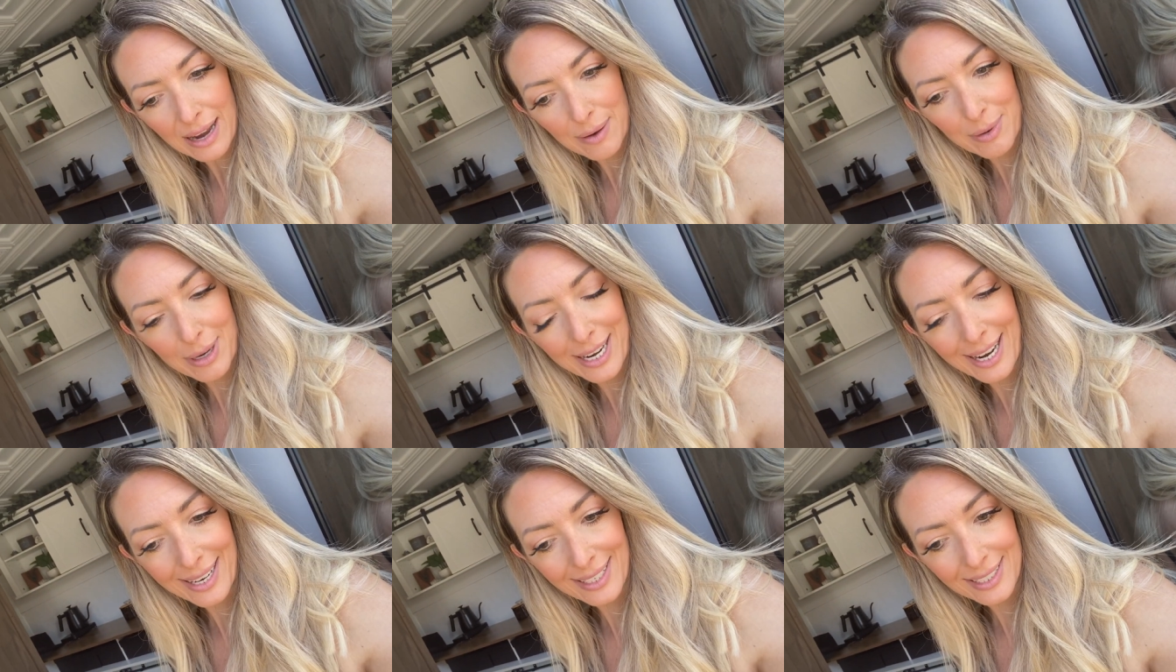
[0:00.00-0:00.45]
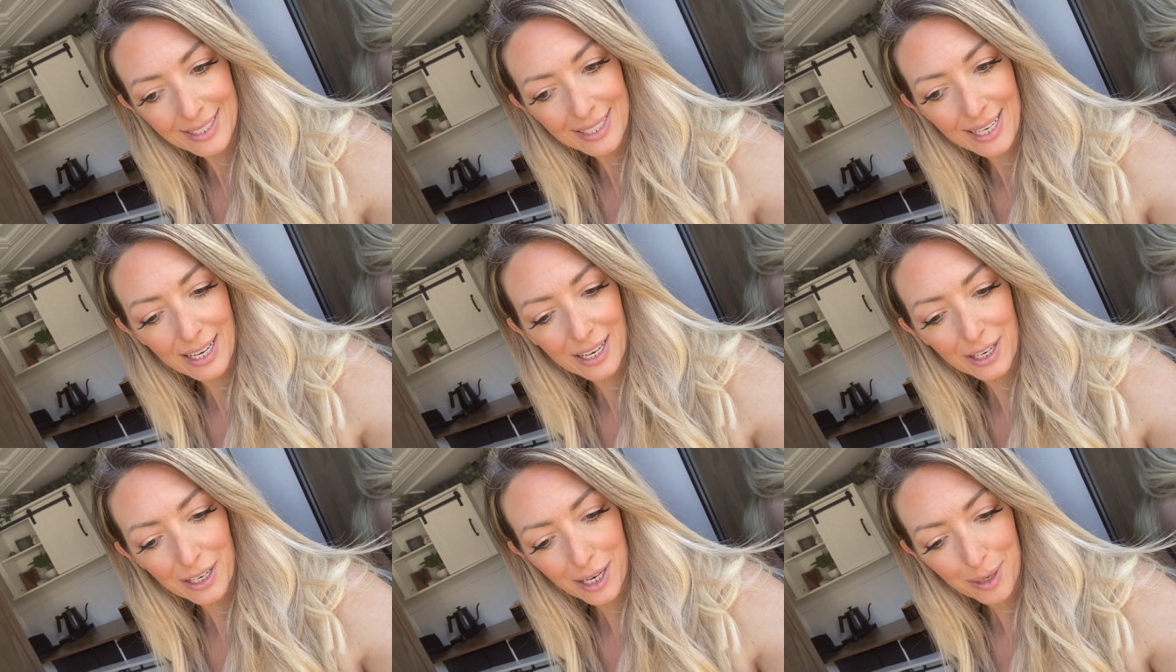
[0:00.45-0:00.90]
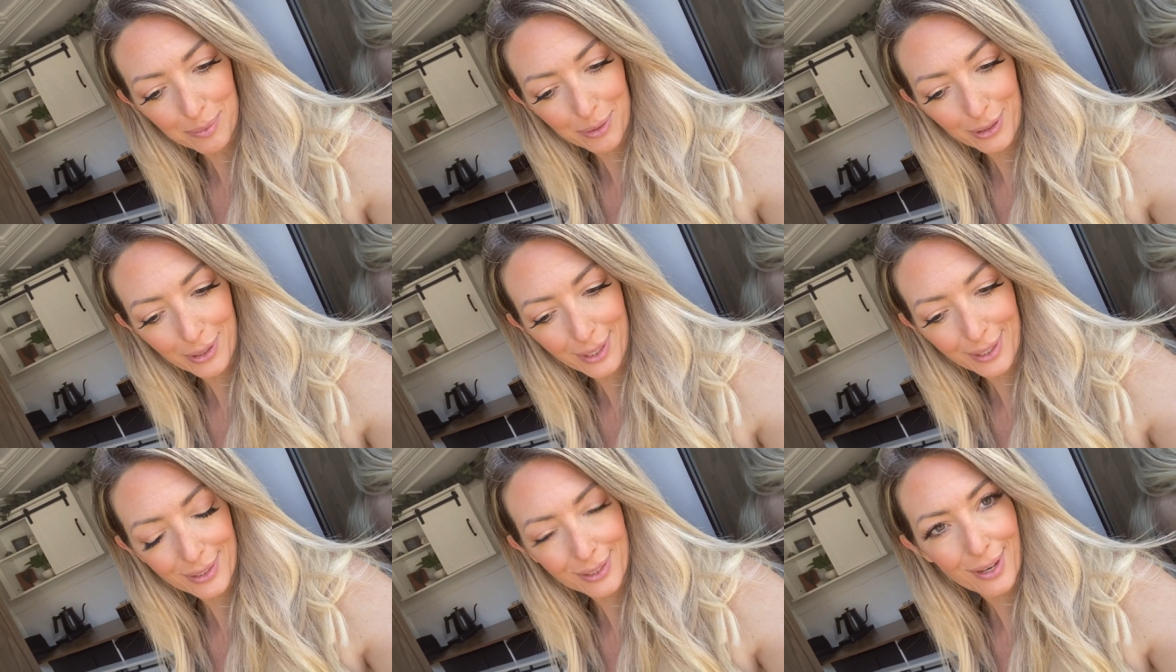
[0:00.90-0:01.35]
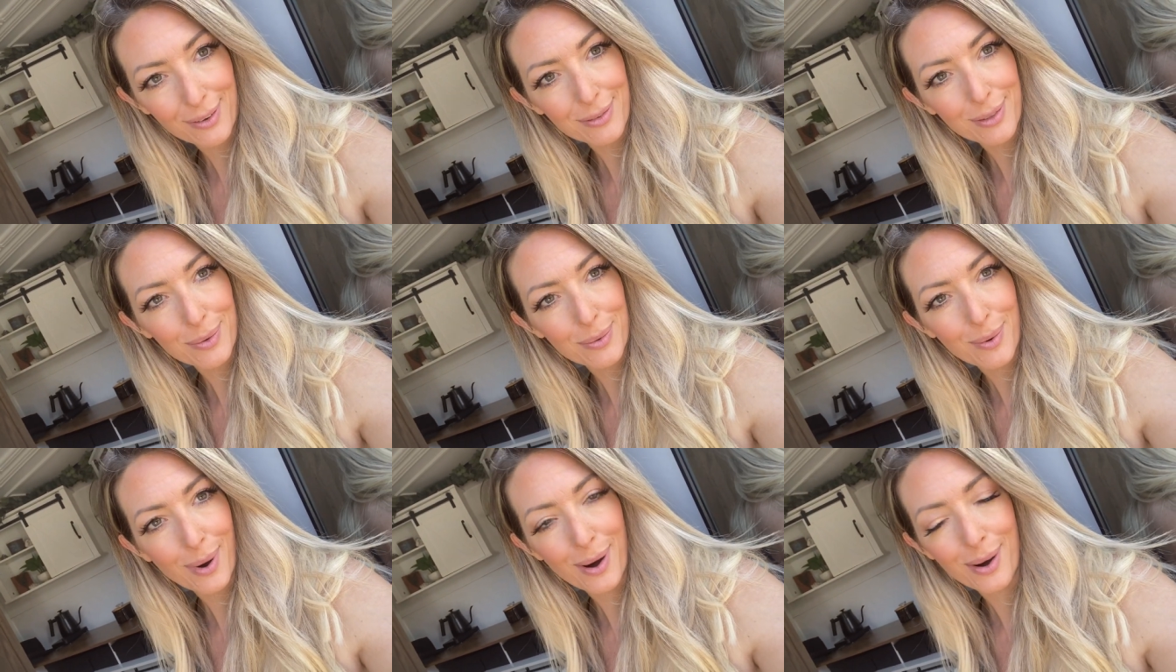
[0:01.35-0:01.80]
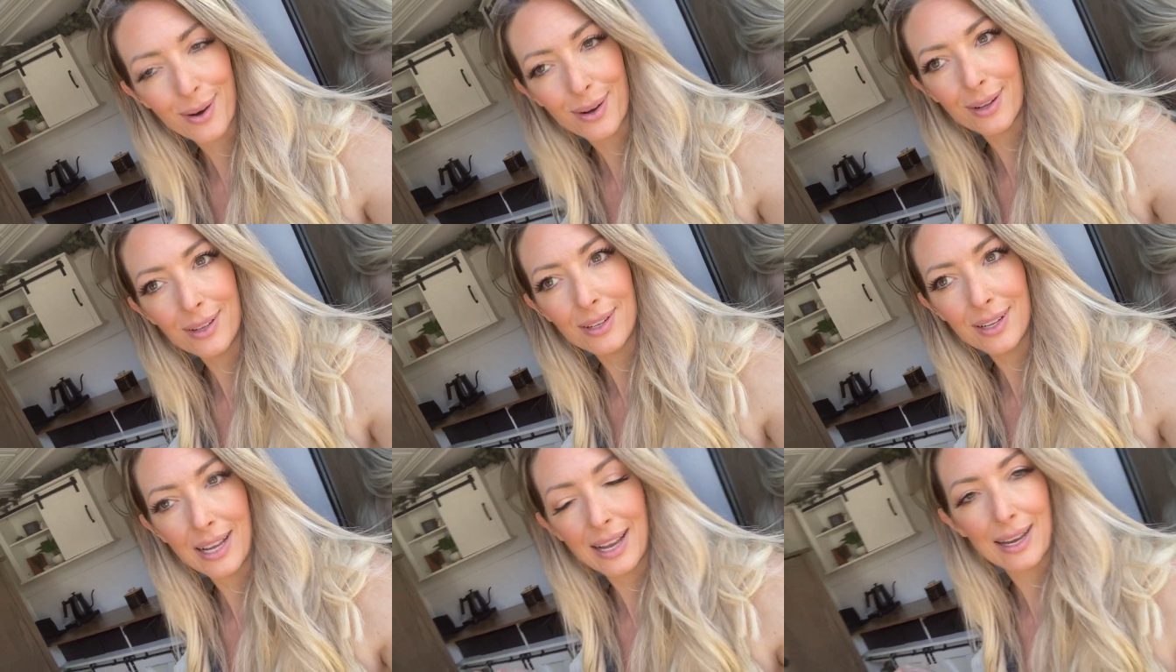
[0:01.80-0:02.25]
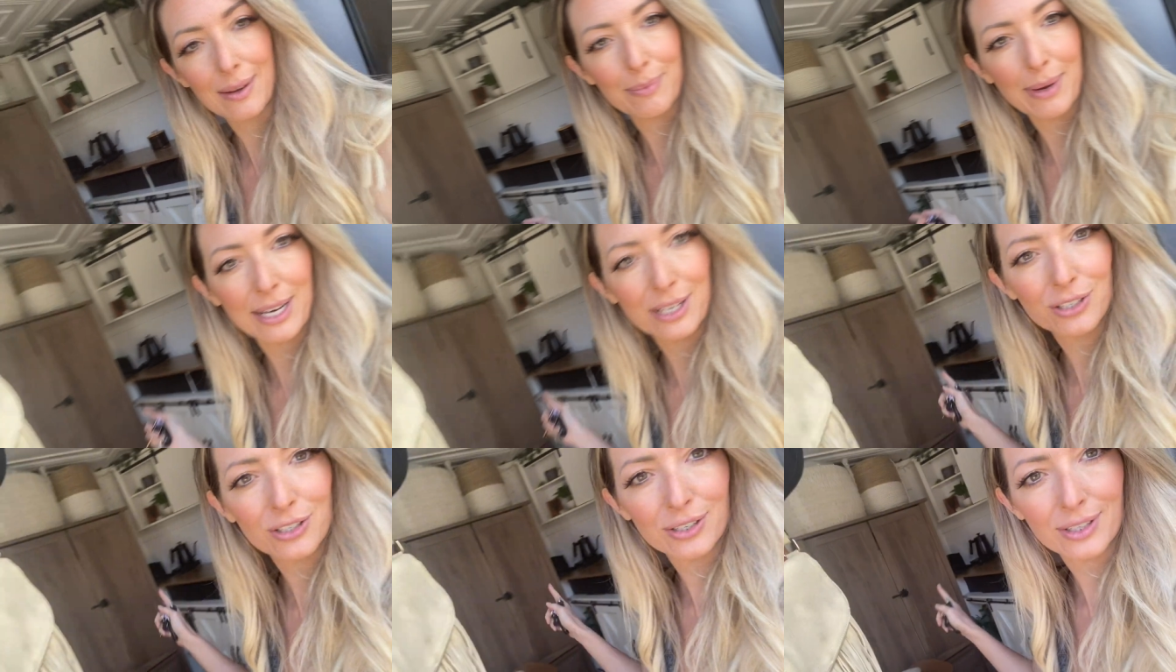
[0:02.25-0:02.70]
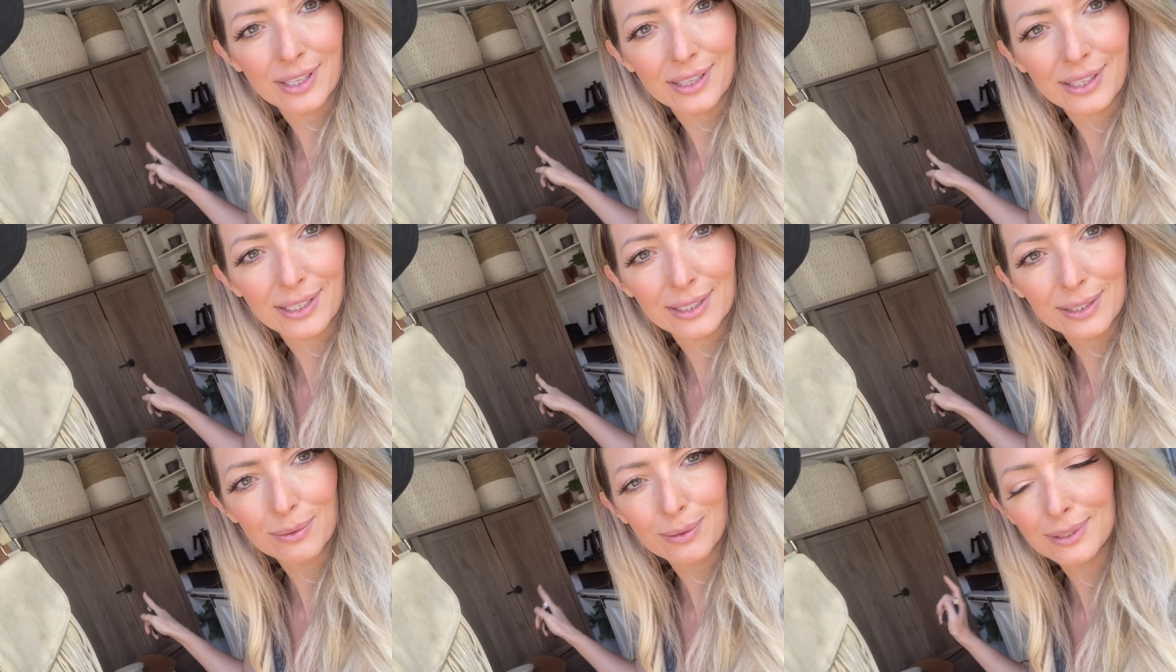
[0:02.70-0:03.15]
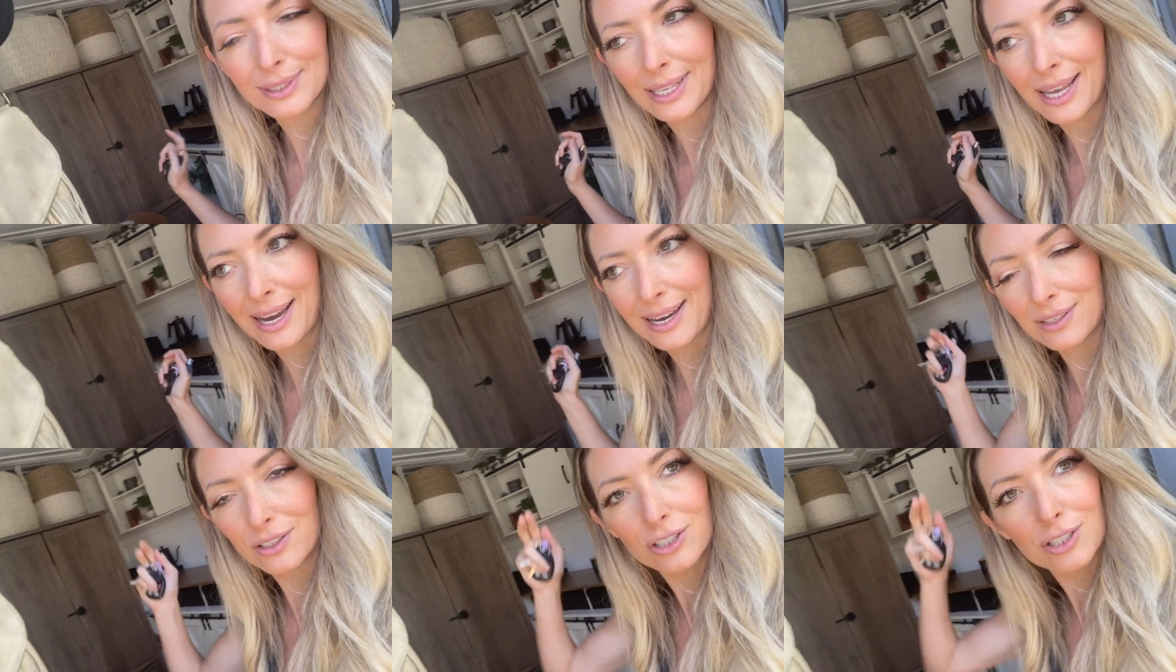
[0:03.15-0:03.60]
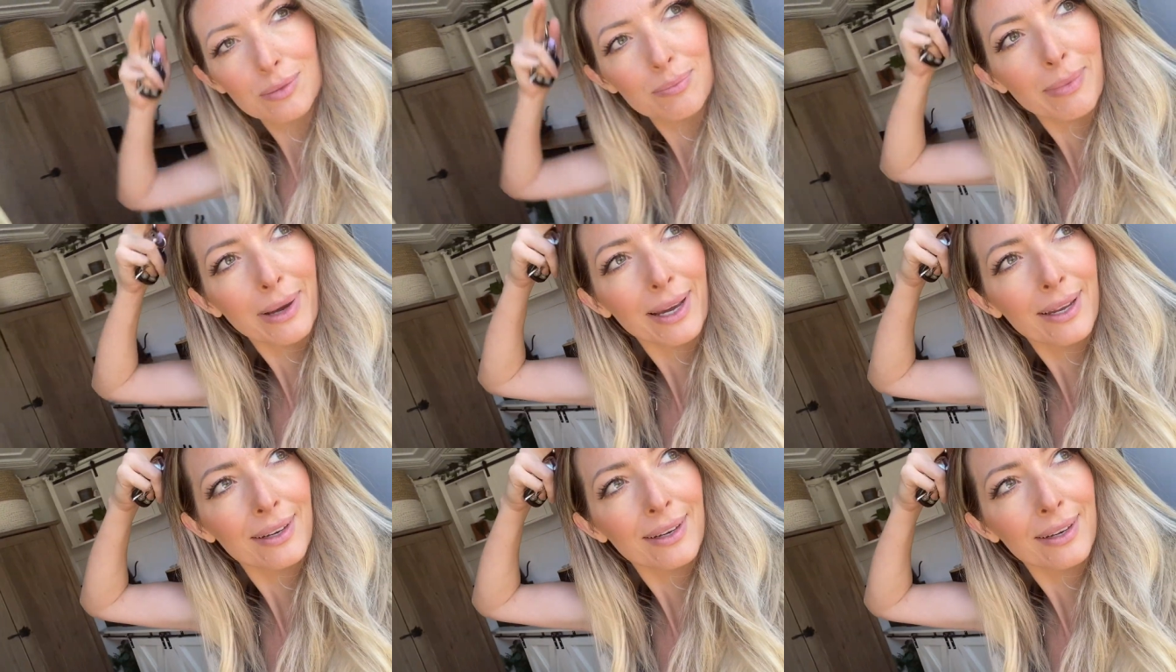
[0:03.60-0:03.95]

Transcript: I mean, I had to take a couple things off the wall and make sure that this this was latched, but